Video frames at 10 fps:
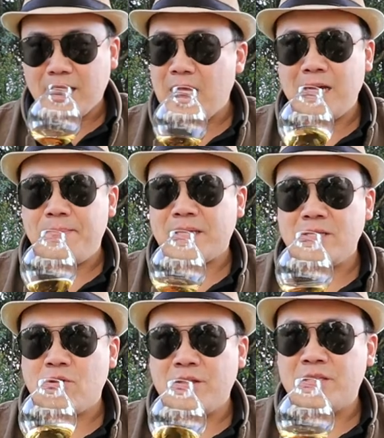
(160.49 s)
I can't pick
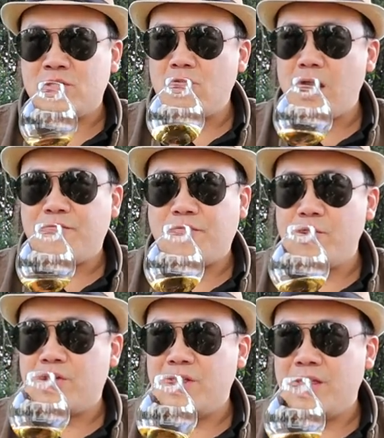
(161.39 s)
that dry. There's a dried
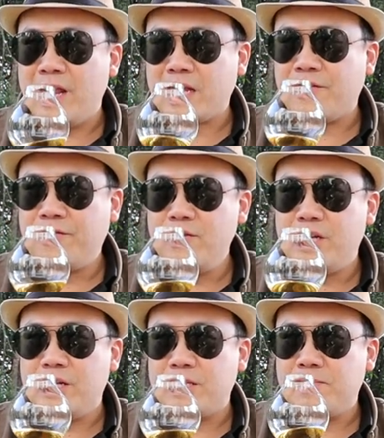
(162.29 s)
fruit in there, like a
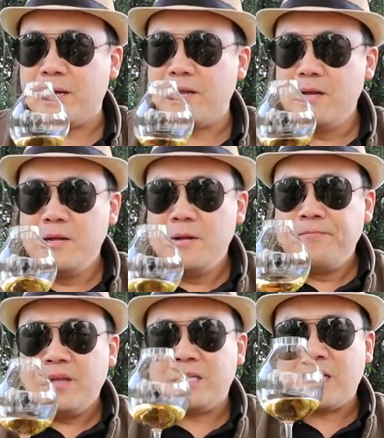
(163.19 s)
fruitiness, but
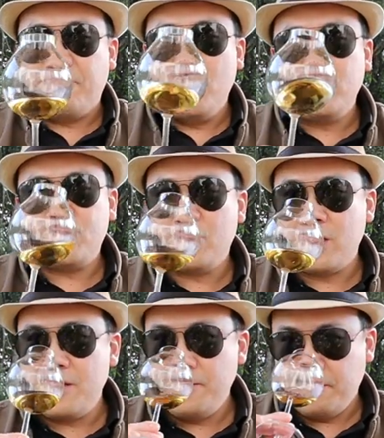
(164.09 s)
it's a burnt
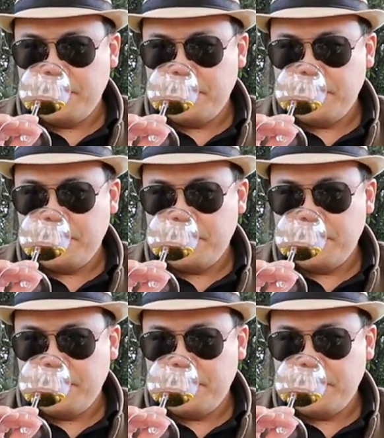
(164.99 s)
sugar.